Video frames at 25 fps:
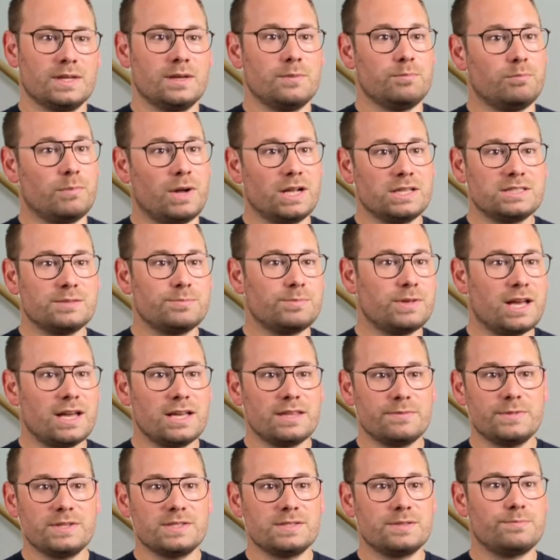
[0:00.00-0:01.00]
Multiply
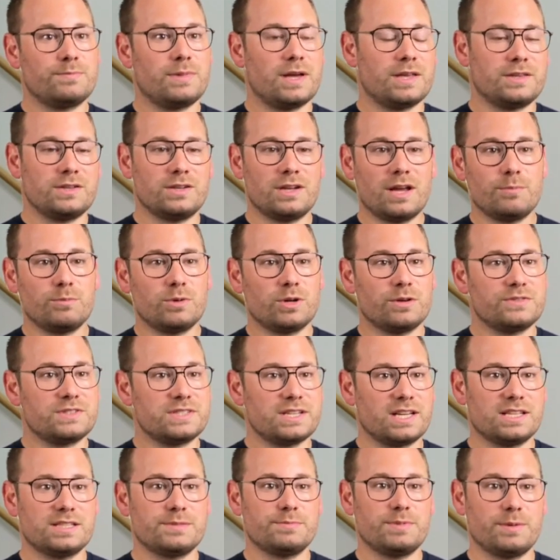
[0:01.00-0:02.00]
this by the number of
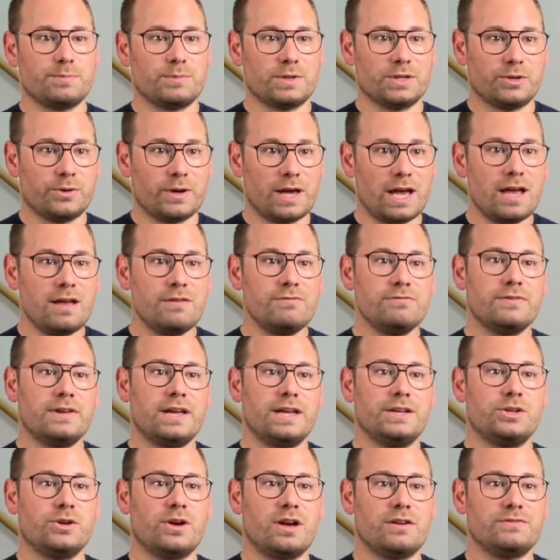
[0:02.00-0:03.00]
salespeople you have, and
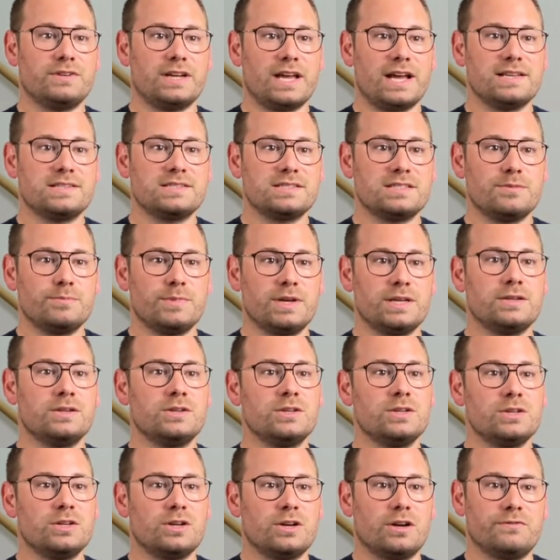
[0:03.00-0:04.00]
you have an estimate
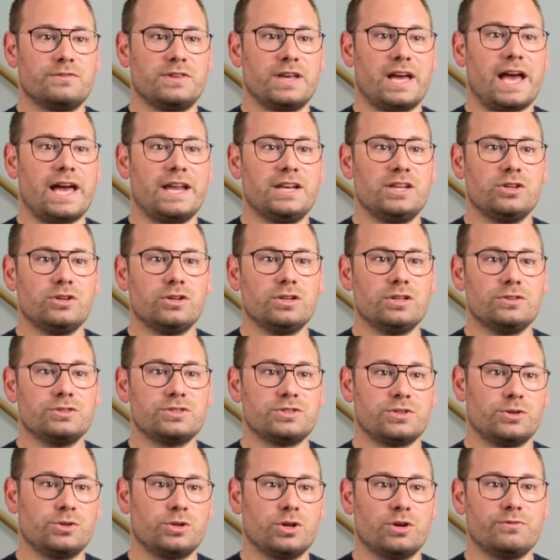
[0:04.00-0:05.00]
of the annual
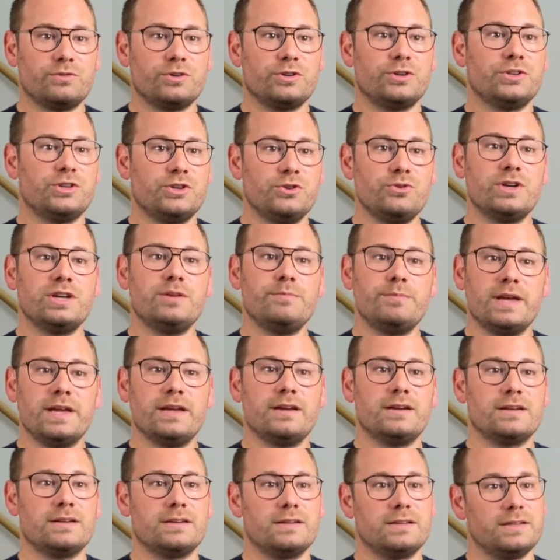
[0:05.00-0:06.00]
turnover you can
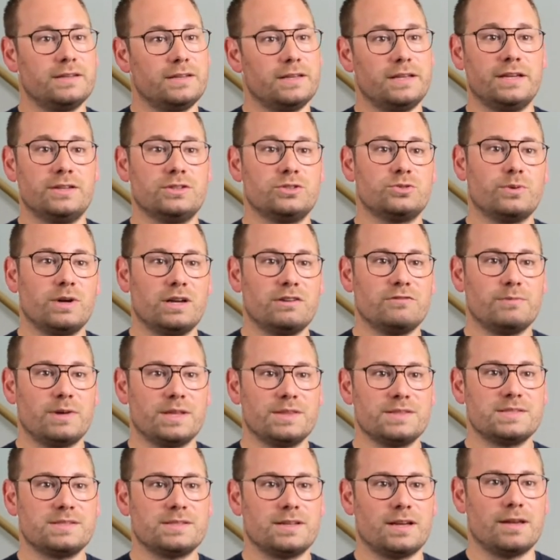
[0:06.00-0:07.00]
make in 12 months'
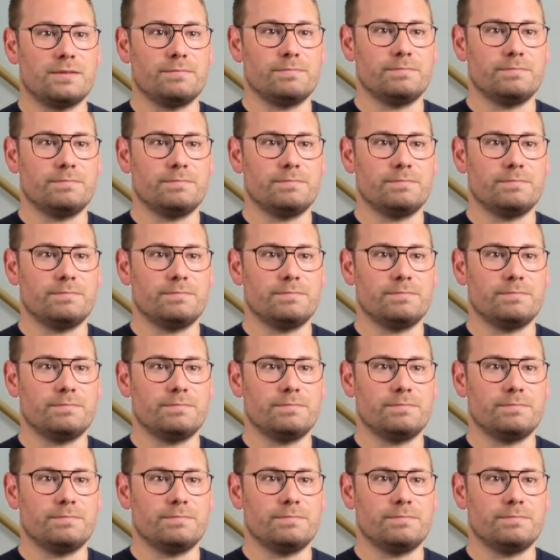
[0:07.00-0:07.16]
time.